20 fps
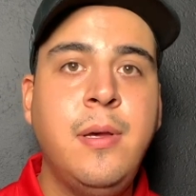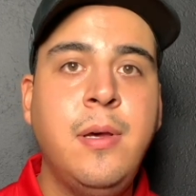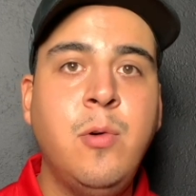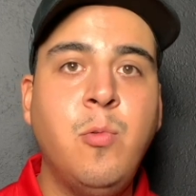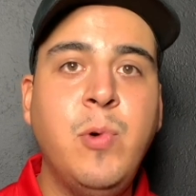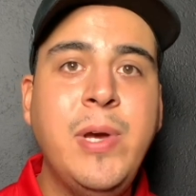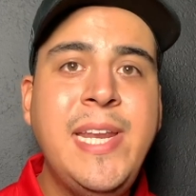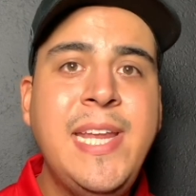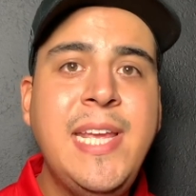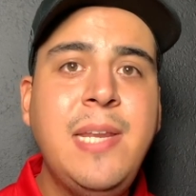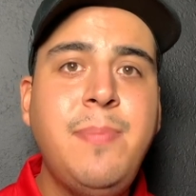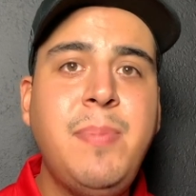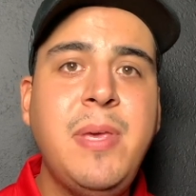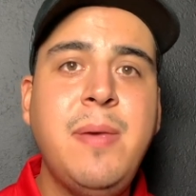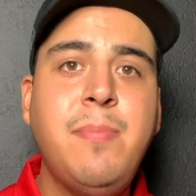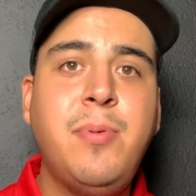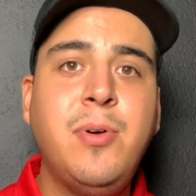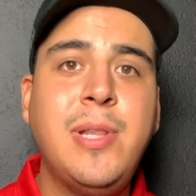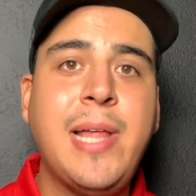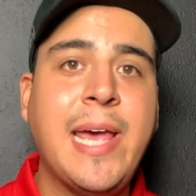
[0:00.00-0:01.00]
We need
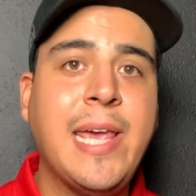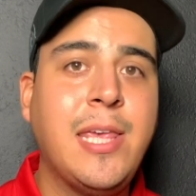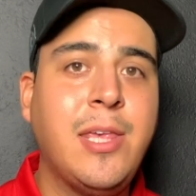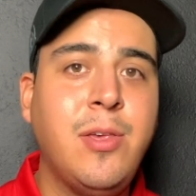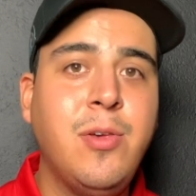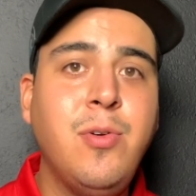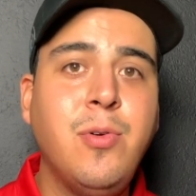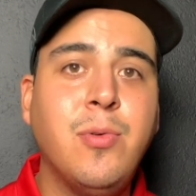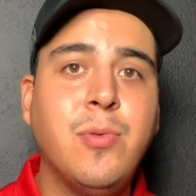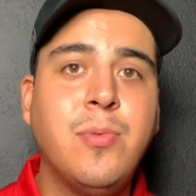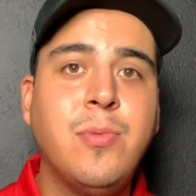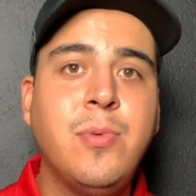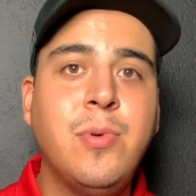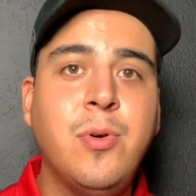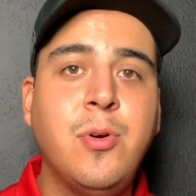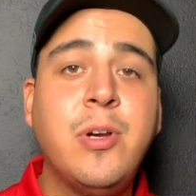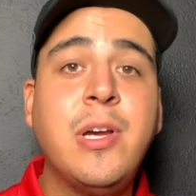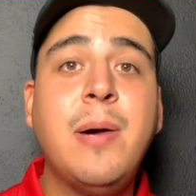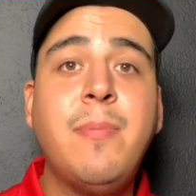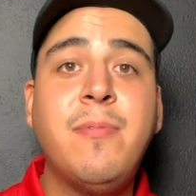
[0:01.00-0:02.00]
people like you
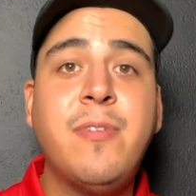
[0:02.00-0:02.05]
who come